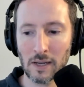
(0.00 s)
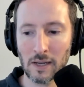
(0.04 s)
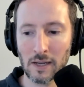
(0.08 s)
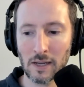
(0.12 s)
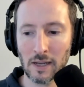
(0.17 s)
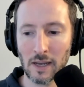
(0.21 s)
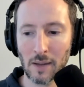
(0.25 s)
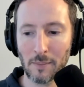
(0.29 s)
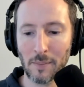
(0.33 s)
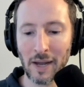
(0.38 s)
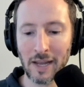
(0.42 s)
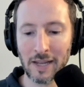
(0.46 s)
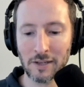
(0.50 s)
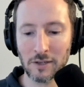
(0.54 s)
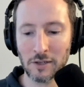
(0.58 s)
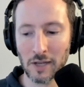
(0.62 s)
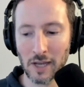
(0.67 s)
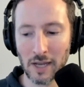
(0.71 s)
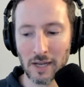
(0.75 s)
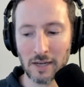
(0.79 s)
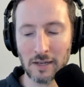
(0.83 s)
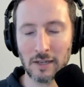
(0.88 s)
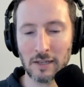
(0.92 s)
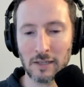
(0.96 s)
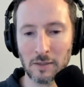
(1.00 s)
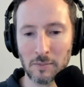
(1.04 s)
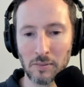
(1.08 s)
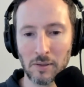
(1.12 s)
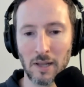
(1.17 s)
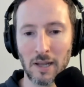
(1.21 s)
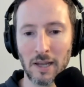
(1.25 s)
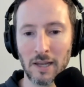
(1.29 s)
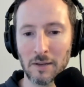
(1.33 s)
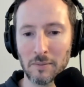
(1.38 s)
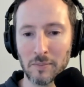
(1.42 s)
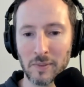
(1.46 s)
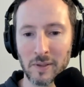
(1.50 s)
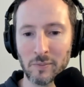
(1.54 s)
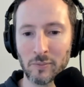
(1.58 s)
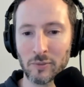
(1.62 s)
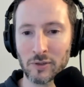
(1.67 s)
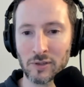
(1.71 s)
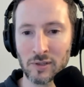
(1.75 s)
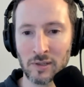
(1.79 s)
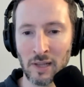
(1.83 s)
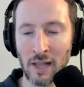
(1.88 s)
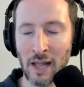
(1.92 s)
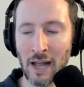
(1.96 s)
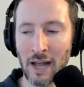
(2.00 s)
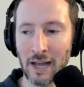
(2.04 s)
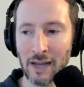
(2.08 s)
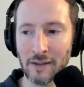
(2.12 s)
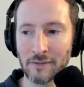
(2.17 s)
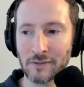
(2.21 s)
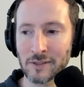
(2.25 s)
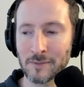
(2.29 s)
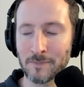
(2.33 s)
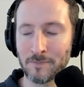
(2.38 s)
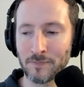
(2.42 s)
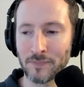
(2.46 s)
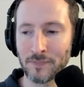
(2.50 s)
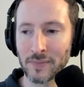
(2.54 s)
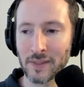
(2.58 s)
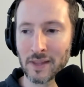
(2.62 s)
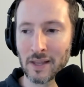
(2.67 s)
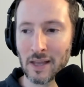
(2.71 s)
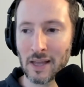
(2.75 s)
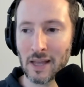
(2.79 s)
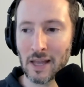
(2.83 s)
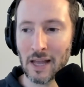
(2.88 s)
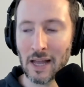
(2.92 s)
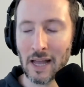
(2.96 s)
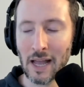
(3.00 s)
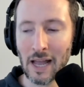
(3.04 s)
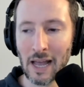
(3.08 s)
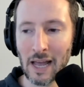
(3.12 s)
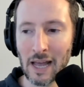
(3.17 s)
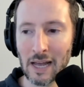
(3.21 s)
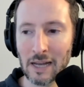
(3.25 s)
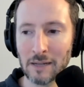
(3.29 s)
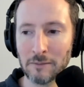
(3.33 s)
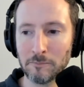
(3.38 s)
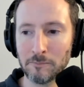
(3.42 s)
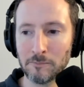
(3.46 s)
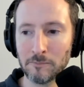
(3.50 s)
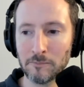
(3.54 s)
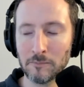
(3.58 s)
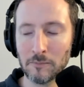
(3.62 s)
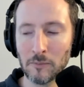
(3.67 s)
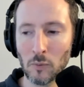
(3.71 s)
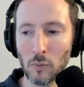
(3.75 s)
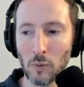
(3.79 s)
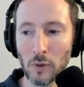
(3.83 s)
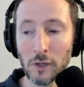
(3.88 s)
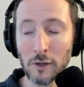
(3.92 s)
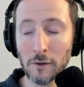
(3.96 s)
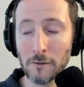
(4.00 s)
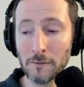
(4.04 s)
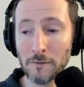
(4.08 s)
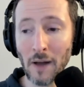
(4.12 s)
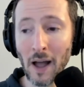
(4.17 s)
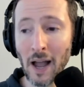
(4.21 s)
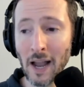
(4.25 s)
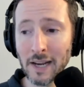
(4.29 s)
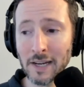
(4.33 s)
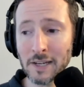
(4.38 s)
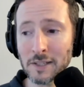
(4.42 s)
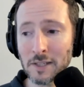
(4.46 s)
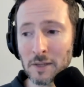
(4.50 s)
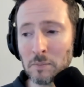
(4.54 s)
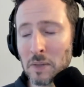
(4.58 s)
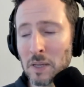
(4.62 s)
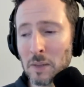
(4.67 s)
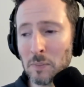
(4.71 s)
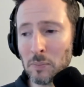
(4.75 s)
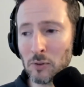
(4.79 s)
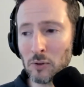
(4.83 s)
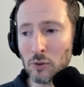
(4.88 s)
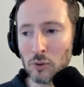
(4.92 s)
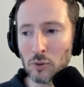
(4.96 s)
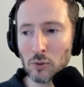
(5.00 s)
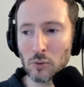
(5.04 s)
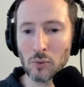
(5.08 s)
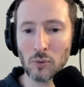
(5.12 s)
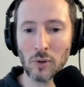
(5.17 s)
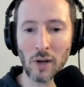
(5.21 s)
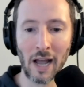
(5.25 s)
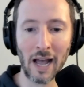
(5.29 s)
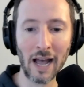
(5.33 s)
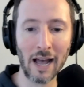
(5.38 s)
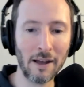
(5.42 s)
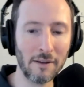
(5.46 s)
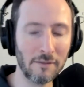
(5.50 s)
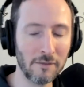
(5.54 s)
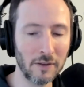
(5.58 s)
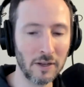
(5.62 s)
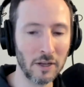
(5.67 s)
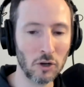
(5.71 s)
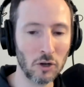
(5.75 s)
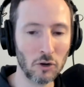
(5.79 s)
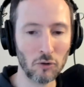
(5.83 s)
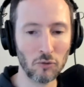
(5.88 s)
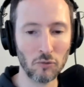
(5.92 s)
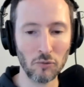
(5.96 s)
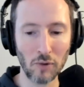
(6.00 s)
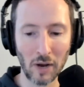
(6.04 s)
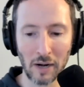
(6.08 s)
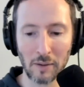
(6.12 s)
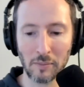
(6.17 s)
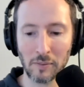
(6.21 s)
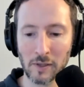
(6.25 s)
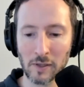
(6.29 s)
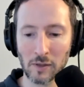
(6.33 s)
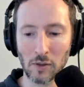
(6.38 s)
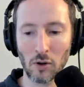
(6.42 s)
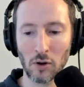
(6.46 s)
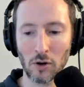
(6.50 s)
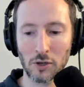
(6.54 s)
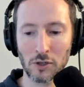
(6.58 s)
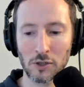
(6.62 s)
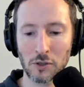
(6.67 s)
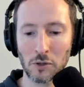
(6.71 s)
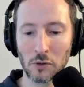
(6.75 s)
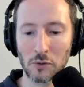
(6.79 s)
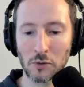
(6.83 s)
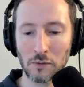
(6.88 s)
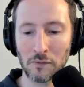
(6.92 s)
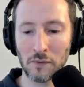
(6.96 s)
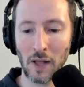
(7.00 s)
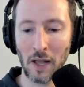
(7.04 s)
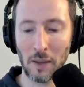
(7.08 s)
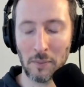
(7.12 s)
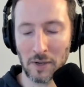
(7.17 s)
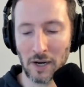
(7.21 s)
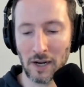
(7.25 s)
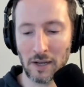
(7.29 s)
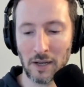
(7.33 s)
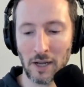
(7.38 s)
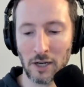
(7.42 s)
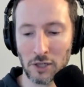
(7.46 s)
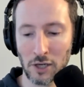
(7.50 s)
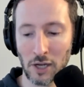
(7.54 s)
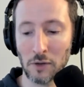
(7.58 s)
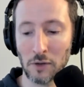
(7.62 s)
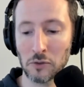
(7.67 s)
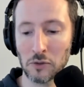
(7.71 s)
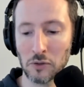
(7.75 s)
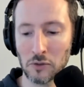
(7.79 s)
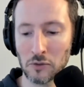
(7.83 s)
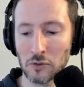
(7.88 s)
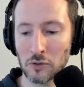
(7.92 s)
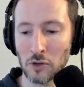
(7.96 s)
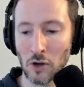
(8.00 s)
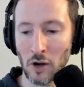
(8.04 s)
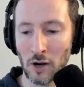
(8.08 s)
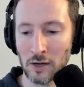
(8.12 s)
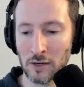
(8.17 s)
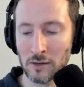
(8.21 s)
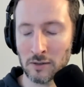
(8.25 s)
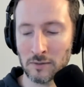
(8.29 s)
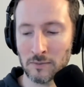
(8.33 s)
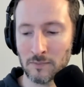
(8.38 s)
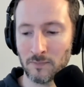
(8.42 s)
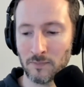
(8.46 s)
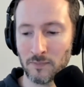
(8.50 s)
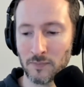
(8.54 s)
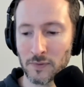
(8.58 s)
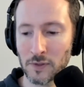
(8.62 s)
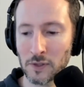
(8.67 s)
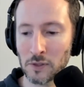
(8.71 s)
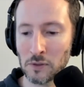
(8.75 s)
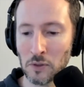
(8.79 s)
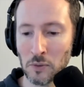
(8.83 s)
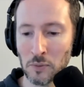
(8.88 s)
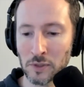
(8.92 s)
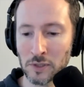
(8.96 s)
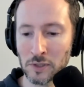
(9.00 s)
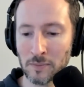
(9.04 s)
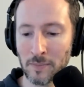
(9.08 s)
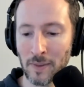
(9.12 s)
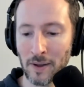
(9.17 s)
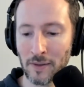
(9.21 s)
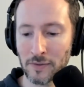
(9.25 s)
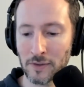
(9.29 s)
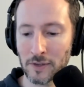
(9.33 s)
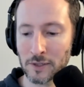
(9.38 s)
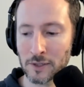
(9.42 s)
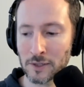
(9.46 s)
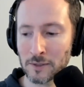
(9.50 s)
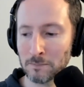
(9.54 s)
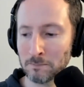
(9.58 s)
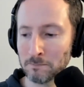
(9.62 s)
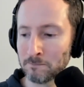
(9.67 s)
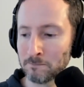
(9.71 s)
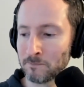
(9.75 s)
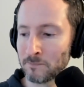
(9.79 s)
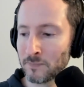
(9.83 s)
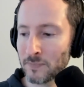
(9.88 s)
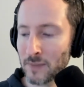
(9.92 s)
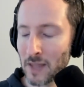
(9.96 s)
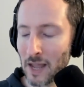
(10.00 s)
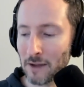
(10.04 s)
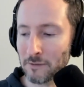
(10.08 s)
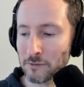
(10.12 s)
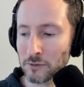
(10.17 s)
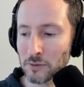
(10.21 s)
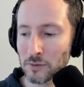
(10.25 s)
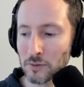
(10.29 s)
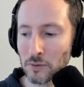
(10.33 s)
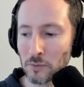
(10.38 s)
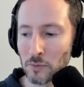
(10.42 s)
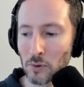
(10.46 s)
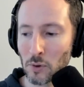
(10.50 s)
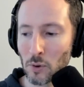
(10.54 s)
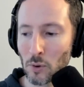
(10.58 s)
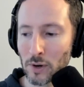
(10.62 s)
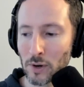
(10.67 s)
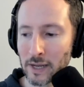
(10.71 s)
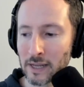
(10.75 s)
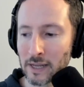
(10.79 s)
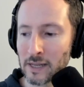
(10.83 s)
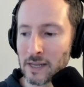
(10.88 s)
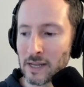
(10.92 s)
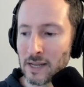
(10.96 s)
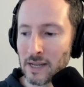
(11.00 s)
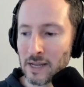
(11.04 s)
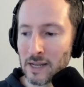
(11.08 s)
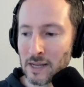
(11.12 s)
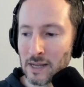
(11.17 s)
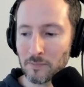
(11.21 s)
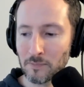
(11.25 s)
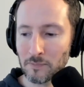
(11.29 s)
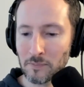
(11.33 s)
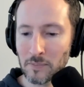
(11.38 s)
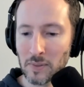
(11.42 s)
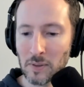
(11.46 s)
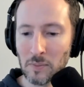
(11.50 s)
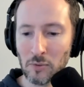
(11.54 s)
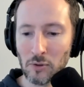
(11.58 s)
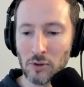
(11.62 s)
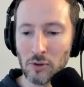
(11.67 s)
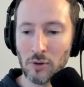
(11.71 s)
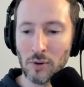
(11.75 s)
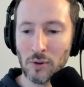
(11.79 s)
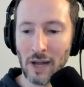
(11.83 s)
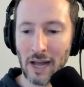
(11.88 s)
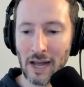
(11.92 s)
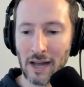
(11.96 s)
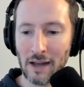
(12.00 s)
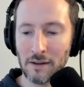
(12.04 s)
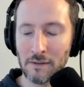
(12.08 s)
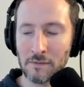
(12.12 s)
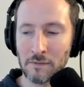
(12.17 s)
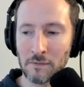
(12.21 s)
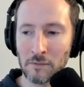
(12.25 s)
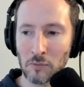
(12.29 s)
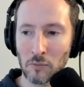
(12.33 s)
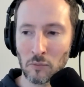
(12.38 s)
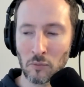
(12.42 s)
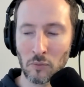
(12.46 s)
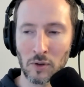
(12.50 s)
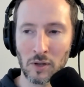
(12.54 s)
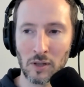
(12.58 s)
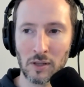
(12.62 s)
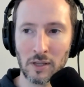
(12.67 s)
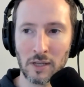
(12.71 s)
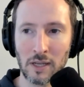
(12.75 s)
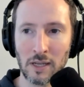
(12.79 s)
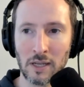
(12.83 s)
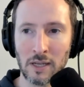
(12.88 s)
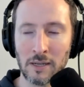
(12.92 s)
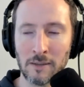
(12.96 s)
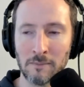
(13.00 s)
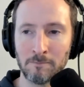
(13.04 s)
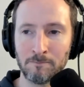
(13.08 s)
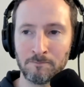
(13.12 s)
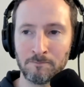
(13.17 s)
am I intending to play in people's lives? And what you'll find is that people who have incredibly large social I was talking to Lewis about this after the recording. People who have really